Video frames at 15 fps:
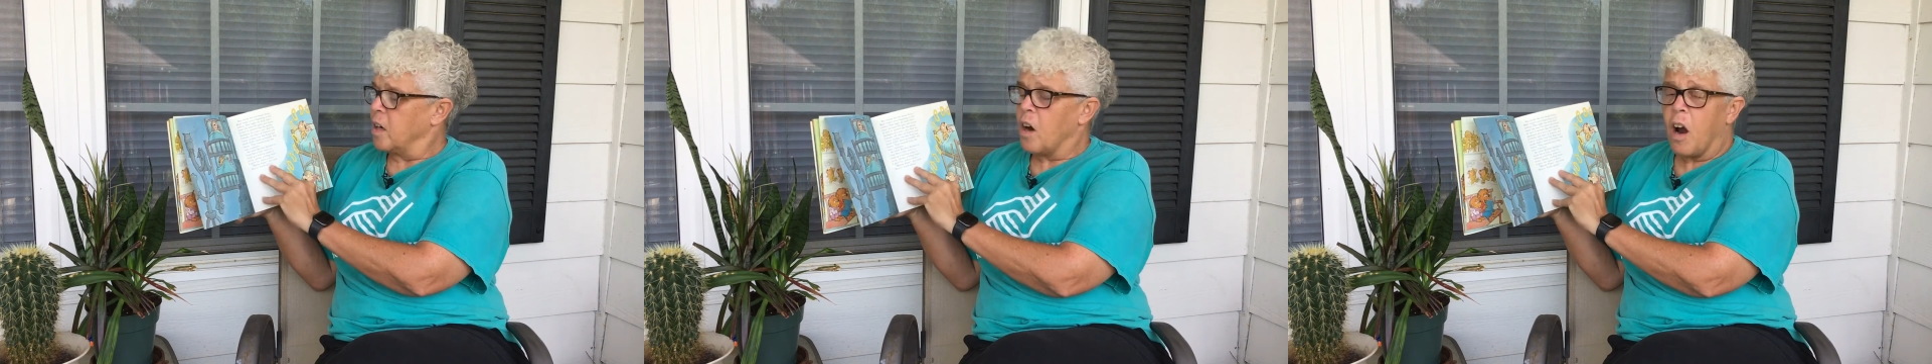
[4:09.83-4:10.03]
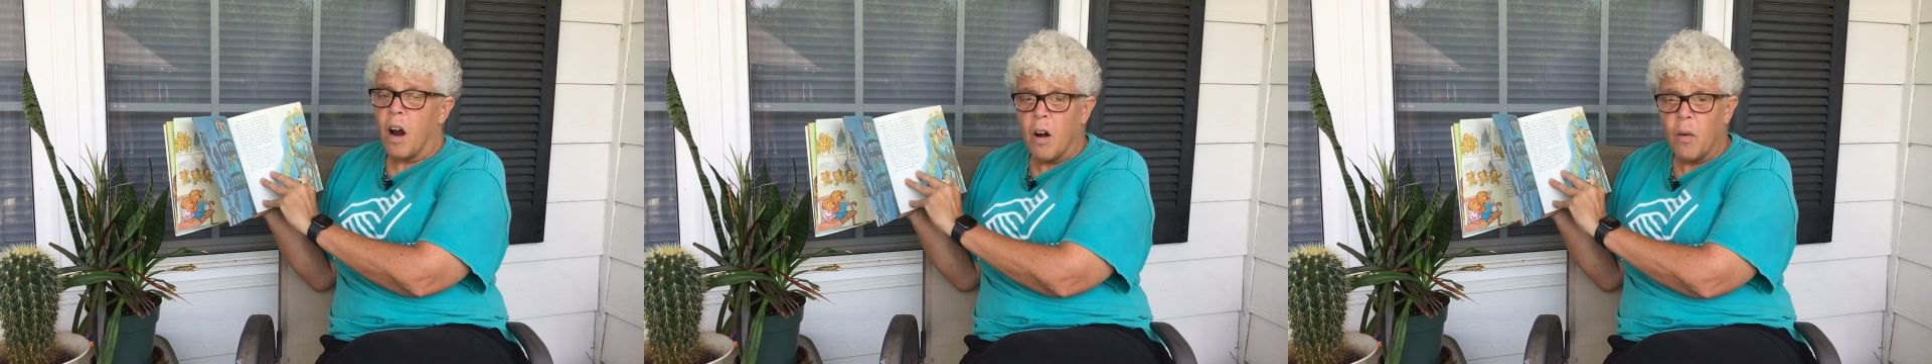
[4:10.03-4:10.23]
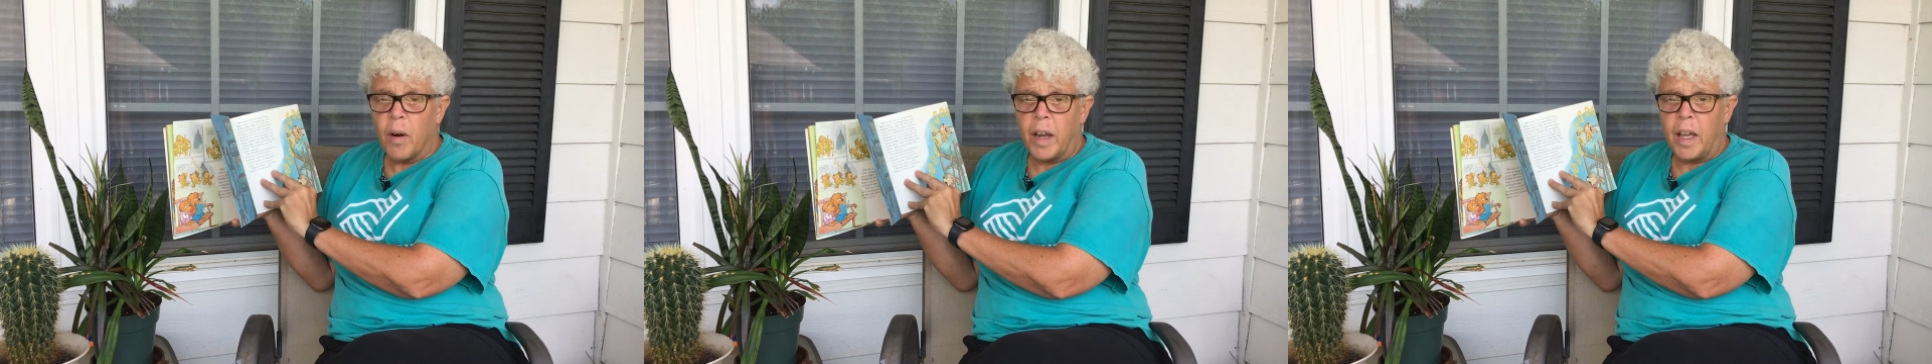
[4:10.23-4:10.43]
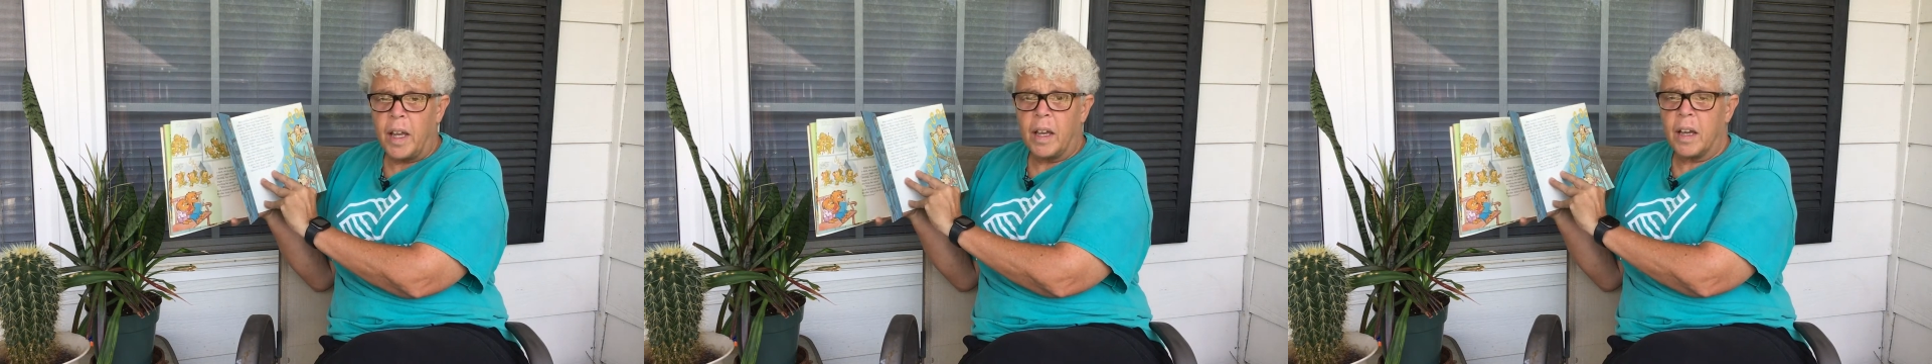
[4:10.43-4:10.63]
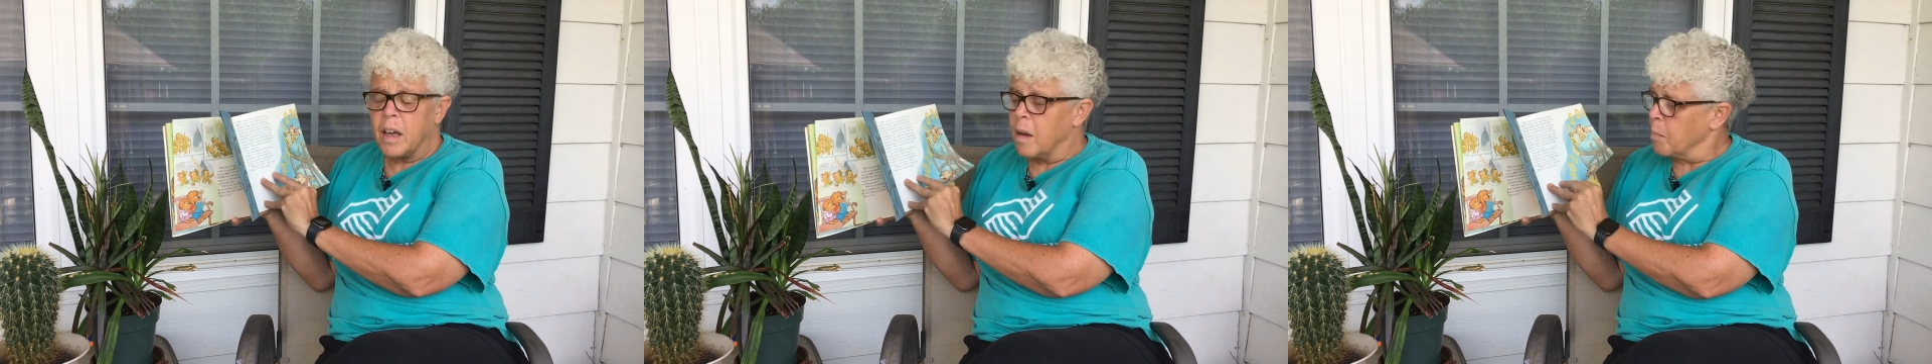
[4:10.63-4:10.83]

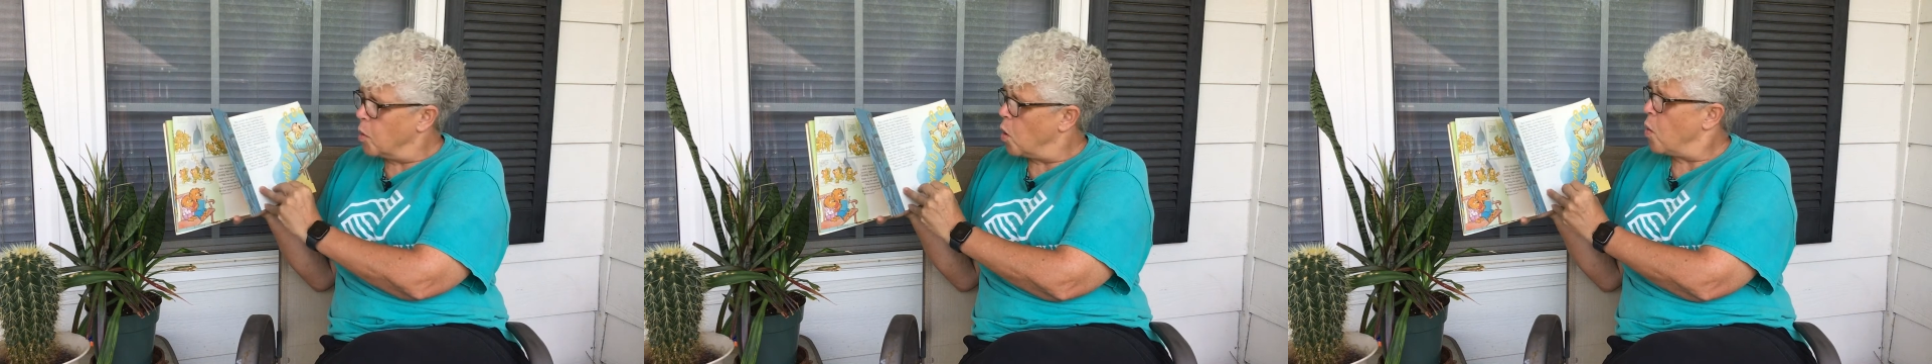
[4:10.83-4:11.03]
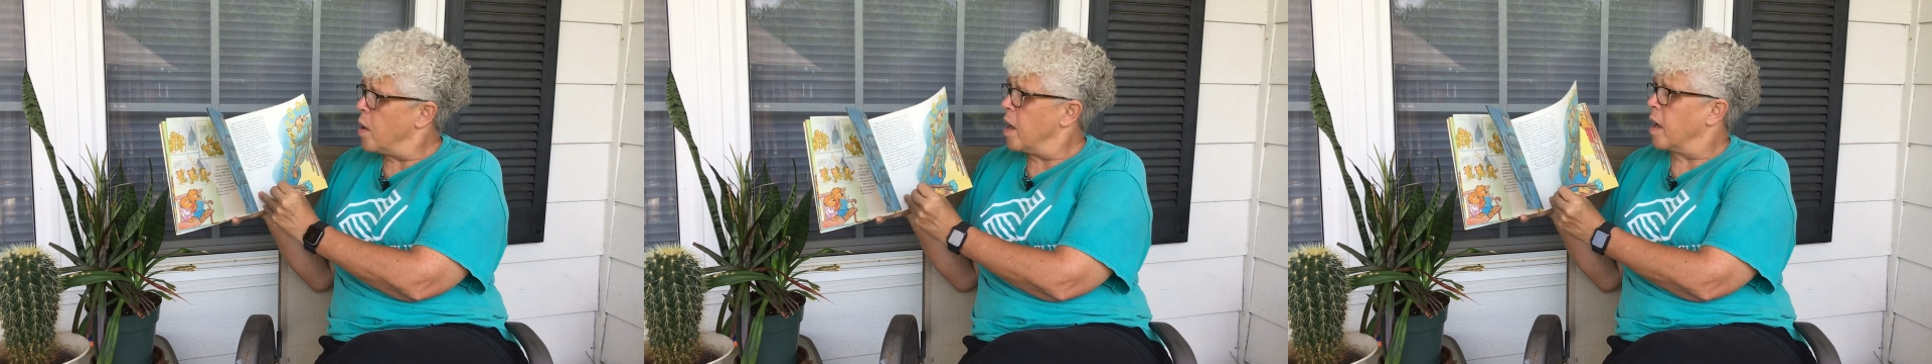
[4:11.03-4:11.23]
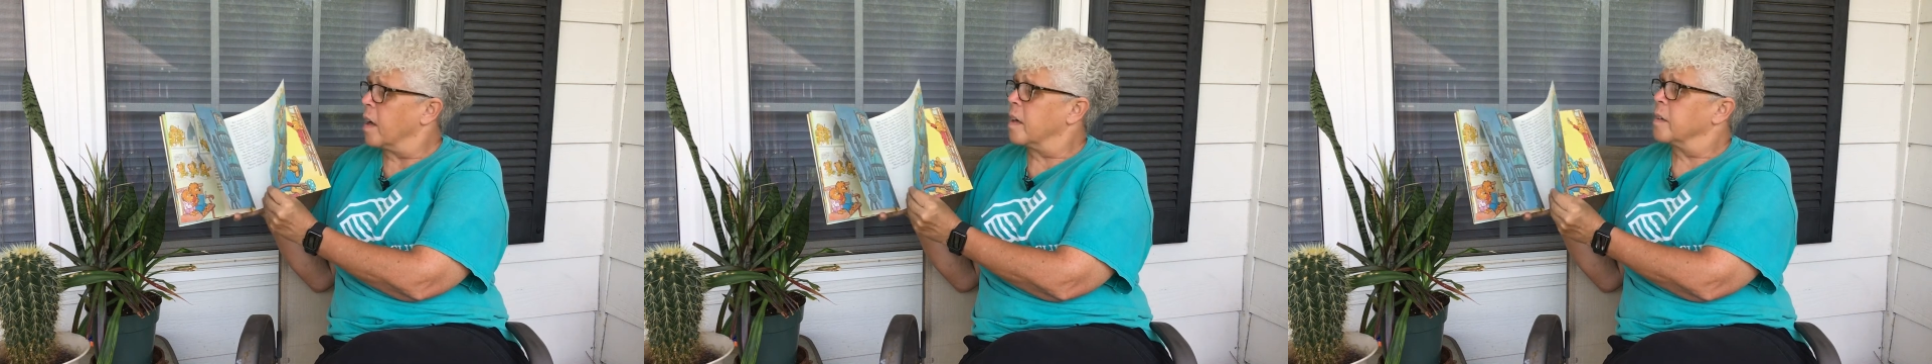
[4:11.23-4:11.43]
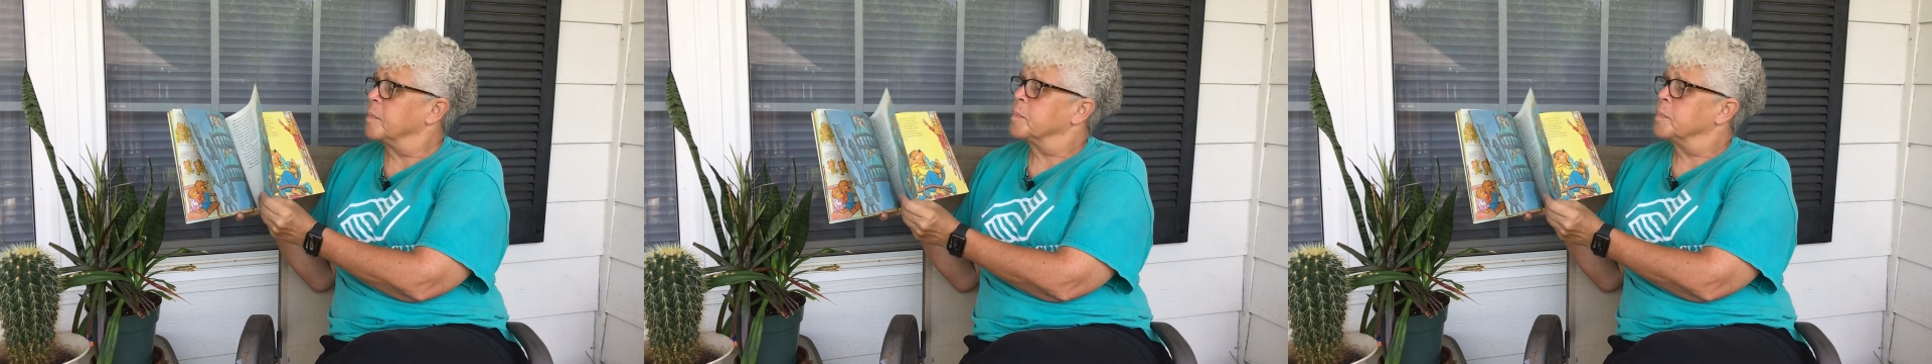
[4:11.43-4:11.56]
hurry, come quick.